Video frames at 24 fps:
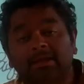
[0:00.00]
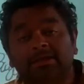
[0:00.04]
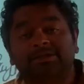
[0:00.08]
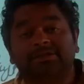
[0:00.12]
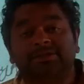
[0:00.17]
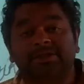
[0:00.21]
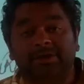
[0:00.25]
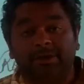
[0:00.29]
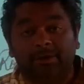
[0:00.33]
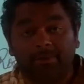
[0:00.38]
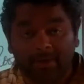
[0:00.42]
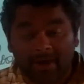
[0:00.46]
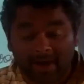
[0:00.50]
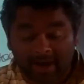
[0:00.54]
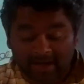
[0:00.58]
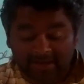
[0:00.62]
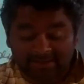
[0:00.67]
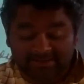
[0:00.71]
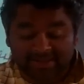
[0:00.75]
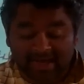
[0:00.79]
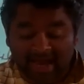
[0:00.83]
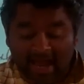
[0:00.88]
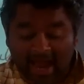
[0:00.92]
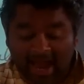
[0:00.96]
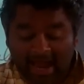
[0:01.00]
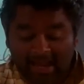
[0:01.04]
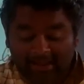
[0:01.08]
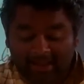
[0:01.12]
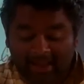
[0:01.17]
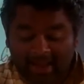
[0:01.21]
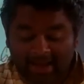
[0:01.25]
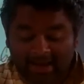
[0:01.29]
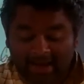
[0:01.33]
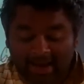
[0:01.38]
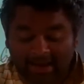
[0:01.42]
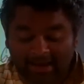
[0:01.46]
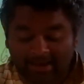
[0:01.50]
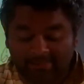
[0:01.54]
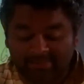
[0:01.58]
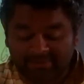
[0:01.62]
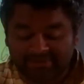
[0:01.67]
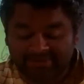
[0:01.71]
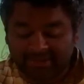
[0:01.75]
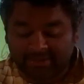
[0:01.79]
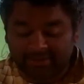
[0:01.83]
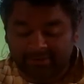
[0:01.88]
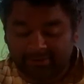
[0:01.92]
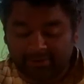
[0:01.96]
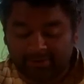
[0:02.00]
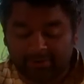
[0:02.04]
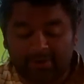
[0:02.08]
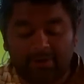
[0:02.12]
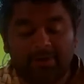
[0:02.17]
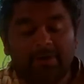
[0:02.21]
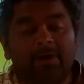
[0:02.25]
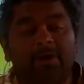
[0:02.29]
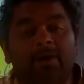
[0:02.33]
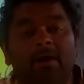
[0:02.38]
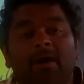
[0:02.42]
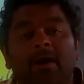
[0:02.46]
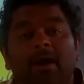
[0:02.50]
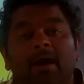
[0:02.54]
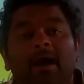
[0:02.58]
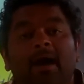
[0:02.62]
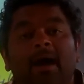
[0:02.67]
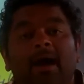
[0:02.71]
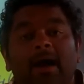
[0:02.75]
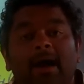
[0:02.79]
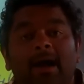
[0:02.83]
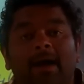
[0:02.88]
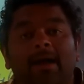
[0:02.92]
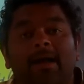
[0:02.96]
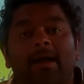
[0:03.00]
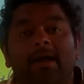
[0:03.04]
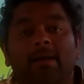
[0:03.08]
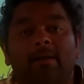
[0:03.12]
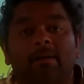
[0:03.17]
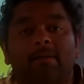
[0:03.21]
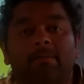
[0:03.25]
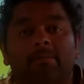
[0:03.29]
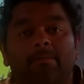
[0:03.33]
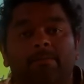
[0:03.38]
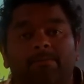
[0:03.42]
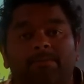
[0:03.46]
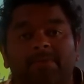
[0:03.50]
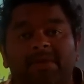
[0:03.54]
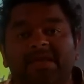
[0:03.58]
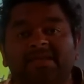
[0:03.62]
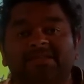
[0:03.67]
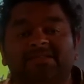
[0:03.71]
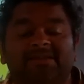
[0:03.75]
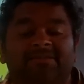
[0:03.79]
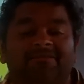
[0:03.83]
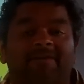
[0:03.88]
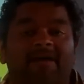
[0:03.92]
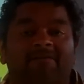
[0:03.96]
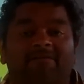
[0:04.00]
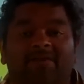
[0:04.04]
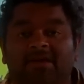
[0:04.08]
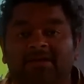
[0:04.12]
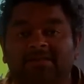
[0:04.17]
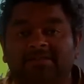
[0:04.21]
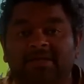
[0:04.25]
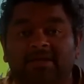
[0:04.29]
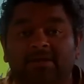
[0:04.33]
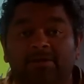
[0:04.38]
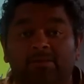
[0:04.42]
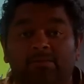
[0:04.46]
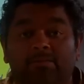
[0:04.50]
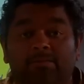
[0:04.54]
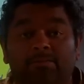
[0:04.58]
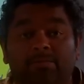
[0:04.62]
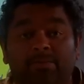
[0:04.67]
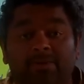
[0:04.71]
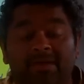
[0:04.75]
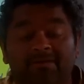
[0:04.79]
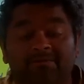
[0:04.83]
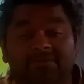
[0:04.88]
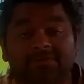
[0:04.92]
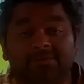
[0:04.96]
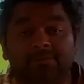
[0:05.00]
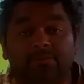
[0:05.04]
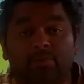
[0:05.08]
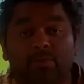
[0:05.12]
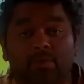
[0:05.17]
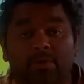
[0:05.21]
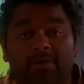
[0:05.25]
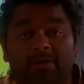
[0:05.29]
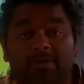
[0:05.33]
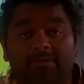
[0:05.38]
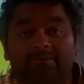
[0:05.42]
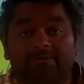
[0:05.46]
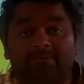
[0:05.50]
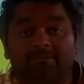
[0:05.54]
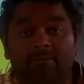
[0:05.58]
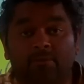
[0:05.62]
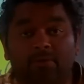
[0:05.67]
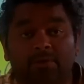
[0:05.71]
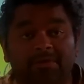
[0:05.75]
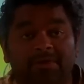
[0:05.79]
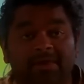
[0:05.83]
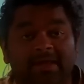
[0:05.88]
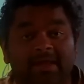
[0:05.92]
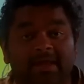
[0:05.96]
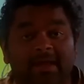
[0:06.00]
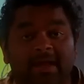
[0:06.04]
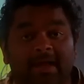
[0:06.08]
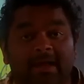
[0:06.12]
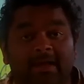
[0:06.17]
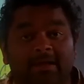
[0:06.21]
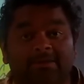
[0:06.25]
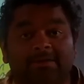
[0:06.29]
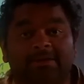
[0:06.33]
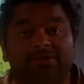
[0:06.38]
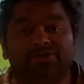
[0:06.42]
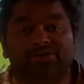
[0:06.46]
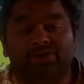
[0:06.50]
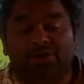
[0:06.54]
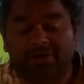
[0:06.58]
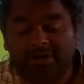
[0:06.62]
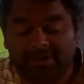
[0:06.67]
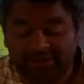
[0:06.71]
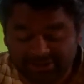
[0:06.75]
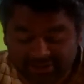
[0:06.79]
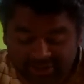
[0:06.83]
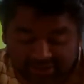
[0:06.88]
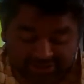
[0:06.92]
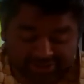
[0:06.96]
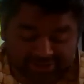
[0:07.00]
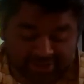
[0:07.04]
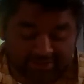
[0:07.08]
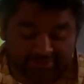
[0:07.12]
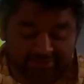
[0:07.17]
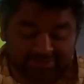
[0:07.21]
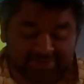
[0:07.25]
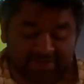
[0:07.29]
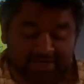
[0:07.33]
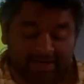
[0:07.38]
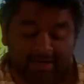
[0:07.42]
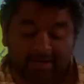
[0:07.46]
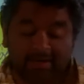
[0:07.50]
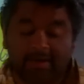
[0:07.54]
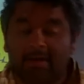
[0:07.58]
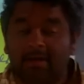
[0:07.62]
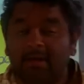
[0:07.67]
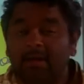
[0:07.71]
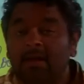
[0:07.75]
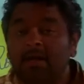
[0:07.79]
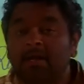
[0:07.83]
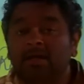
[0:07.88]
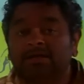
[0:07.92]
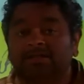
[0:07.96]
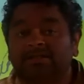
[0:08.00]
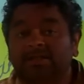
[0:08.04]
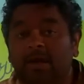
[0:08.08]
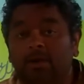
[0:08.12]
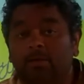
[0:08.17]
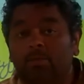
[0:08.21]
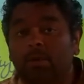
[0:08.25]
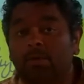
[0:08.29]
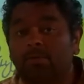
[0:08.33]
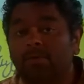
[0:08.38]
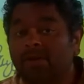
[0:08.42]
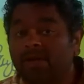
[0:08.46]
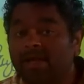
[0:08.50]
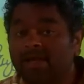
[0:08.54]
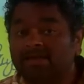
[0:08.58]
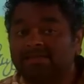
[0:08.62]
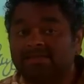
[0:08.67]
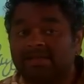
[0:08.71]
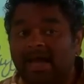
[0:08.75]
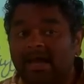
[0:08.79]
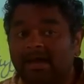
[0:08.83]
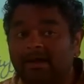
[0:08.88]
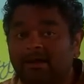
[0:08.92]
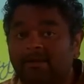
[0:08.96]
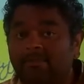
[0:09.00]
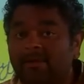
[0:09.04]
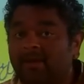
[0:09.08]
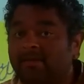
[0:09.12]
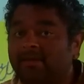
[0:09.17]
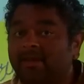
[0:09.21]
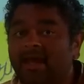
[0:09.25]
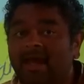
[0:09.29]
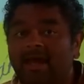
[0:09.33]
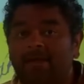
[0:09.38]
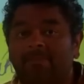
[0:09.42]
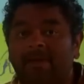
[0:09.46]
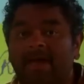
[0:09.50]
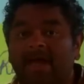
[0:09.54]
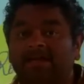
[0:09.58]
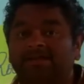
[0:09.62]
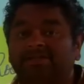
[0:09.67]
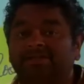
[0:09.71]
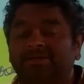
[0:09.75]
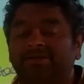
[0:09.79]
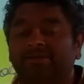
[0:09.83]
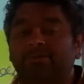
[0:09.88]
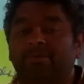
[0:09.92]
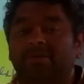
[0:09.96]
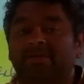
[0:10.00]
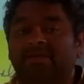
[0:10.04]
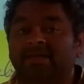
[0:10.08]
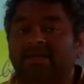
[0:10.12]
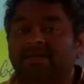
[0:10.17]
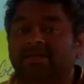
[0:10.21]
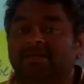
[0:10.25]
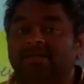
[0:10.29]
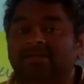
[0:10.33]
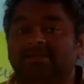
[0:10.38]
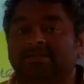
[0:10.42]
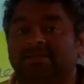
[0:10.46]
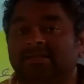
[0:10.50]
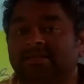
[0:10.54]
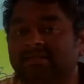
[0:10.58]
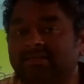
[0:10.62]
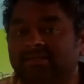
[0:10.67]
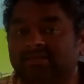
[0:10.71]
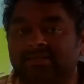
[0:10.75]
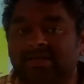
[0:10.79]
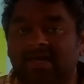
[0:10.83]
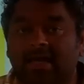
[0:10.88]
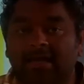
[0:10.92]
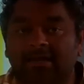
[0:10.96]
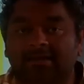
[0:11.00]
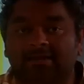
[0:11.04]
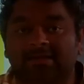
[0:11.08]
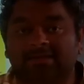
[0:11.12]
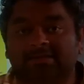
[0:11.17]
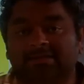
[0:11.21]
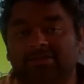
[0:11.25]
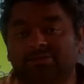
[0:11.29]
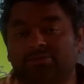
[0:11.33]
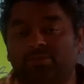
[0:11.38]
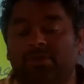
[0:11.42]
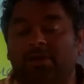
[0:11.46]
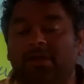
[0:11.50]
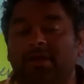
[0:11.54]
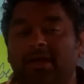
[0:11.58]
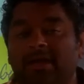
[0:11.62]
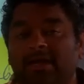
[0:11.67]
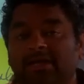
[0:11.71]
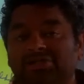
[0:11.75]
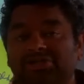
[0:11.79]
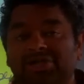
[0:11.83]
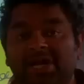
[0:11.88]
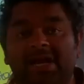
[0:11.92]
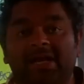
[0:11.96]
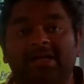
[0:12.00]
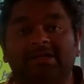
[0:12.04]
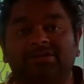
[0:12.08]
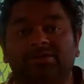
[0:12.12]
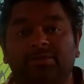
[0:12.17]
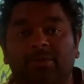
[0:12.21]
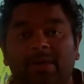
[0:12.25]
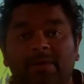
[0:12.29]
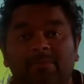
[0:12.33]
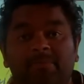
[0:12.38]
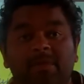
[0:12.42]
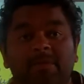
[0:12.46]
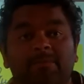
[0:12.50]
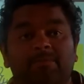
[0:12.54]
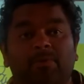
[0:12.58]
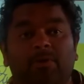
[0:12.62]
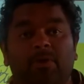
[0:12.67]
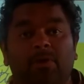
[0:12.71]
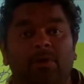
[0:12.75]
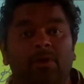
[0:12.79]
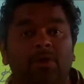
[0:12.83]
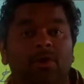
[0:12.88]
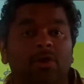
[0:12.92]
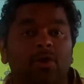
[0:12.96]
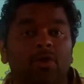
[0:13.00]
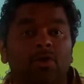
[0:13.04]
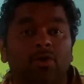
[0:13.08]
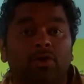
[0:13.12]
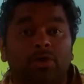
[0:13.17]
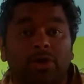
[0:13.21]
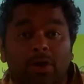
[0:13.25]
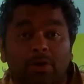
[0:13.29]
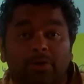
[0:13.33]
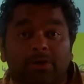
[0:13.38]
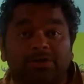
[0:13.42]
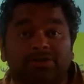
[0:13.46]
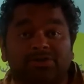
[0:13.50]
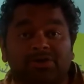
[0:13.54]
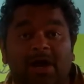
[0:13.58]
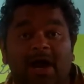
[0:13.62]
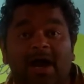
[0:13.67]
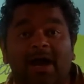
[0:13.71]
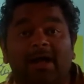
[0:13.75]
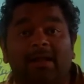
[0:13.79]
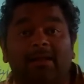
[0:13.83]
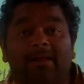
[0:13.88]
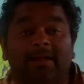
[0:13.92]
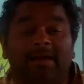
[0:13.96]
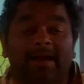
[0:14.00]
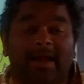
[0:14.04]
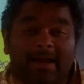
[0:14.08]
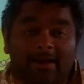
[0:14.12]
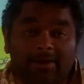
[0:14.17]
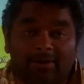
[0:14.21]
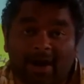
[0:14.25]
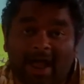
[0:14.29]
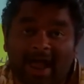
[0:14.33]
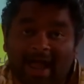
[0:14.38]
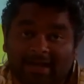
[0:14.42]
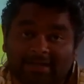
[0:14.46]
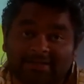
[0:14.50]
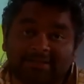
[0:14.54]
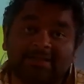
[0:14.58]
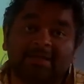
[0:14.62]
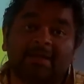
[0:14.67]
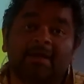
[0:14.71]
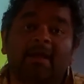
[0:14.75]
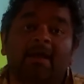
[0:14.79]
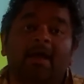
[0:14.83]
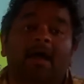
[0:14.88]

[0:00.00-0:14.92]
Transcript: to highlight any particular piece of evidence that you believe is important for the jury and the judge to understand. So we're really excited about the iPad2. We think this is really going to change the way people go to trial and interact